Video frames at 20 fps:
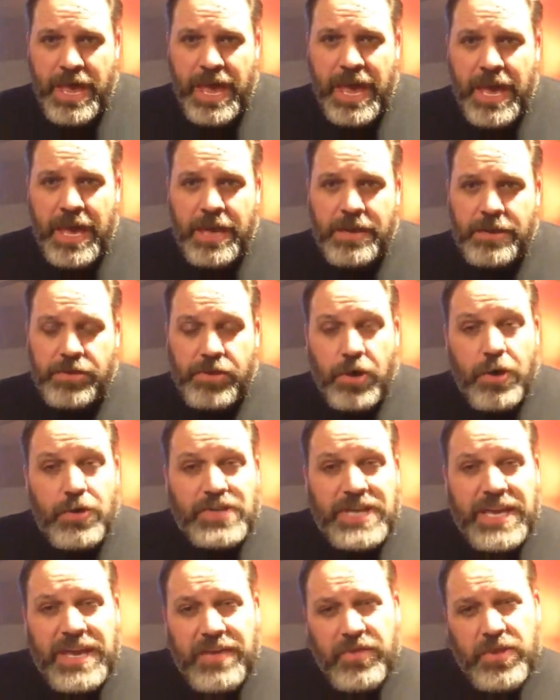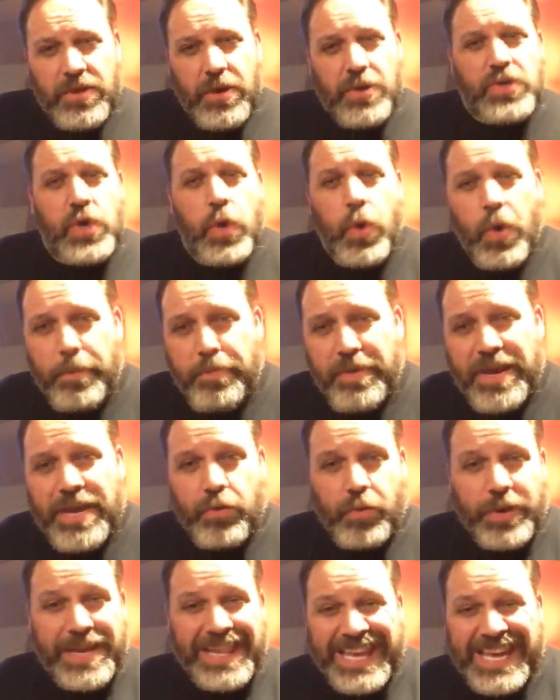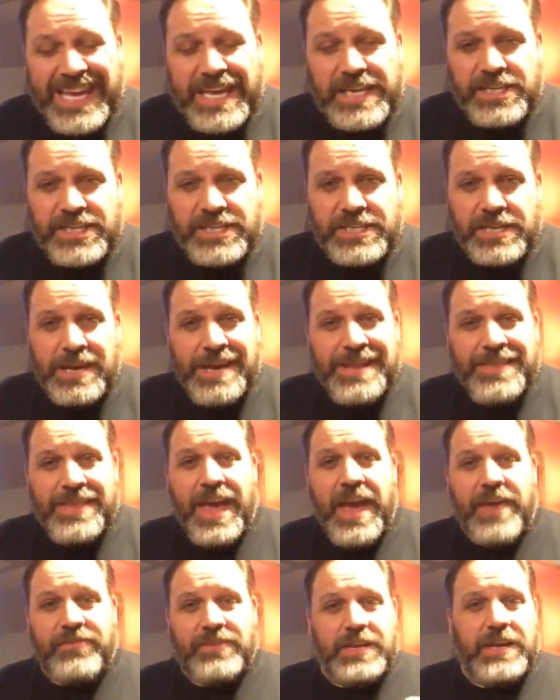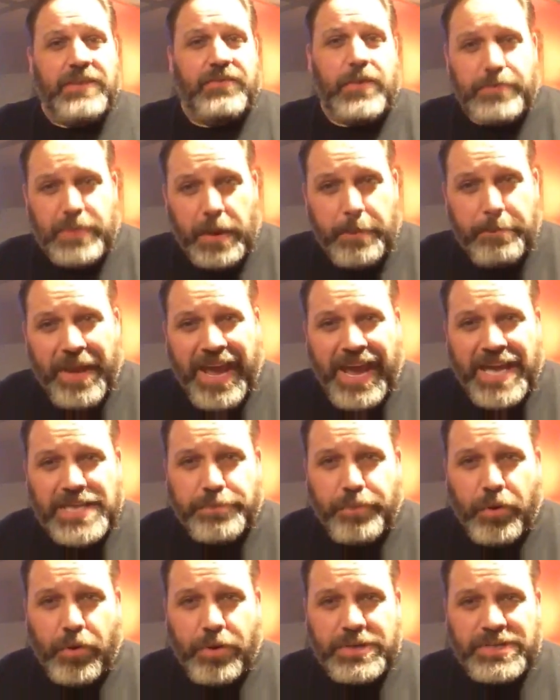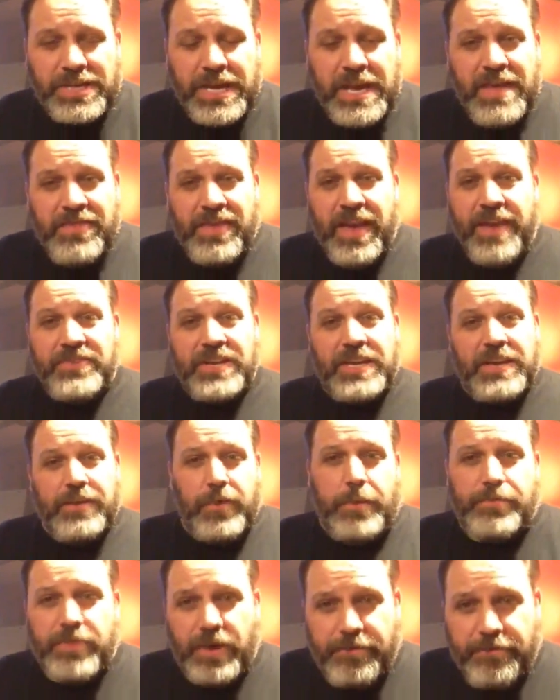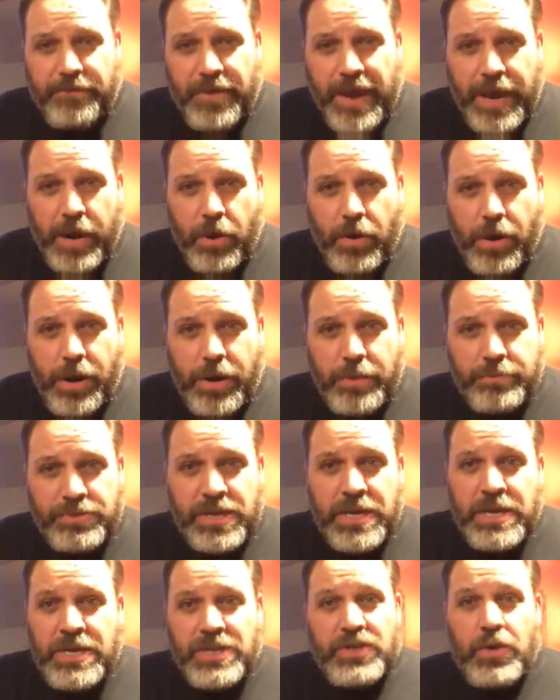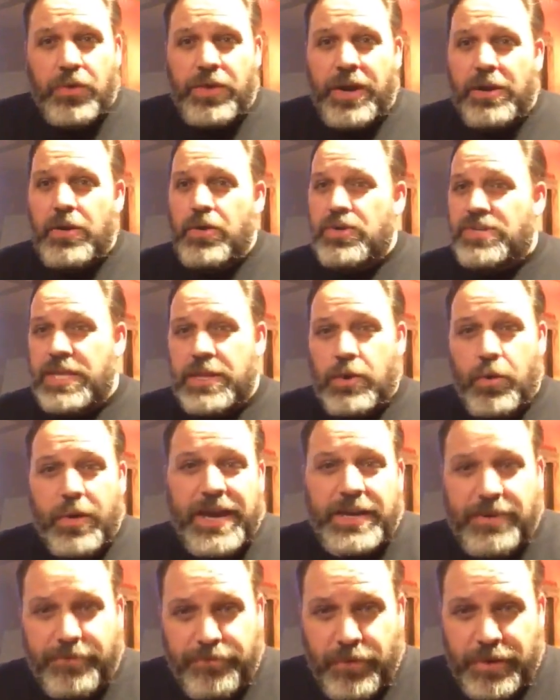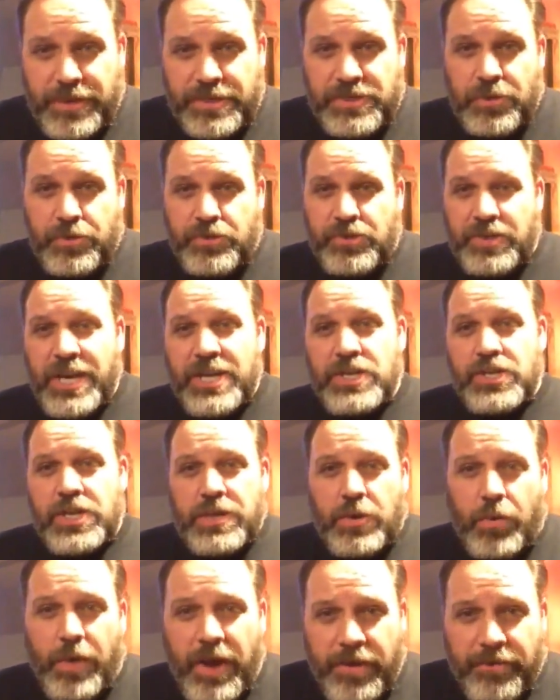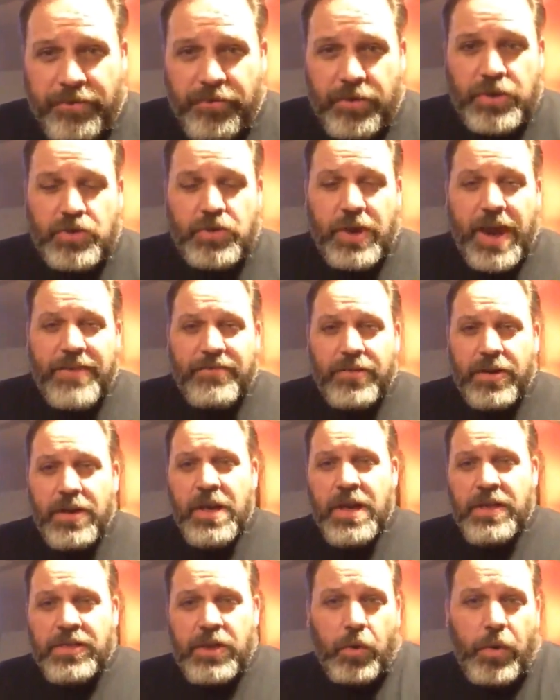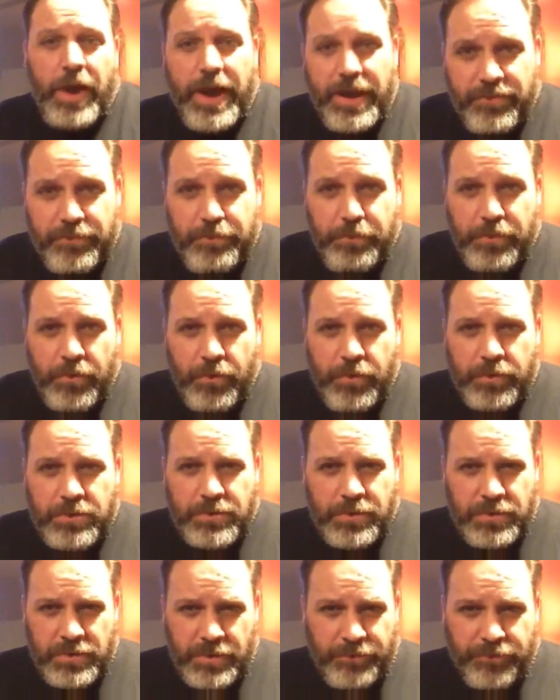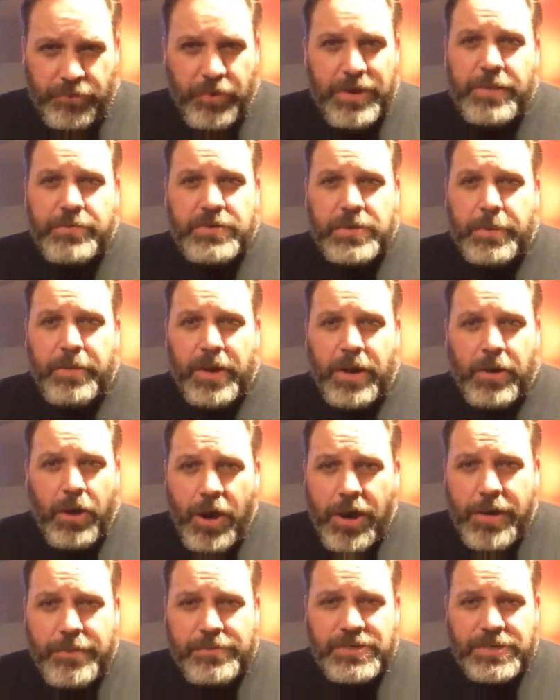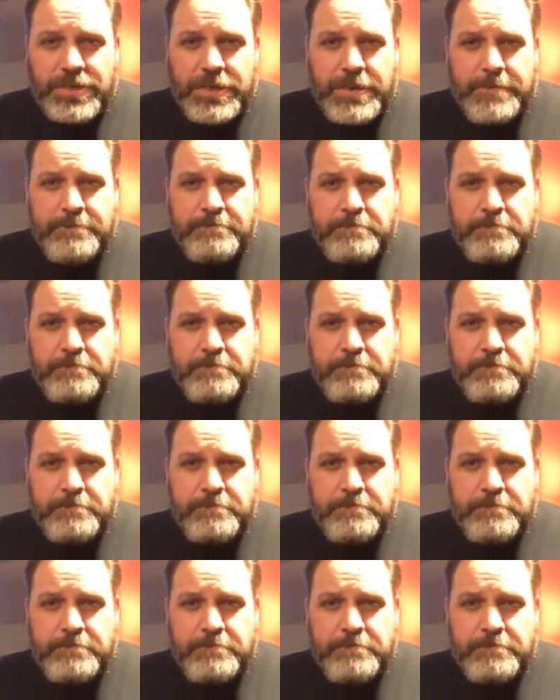And even those who are being released, they have to give up their passports, they have to give up their firearms, so they're losing their right of free association, their right of free travel, their freedom to bear arms.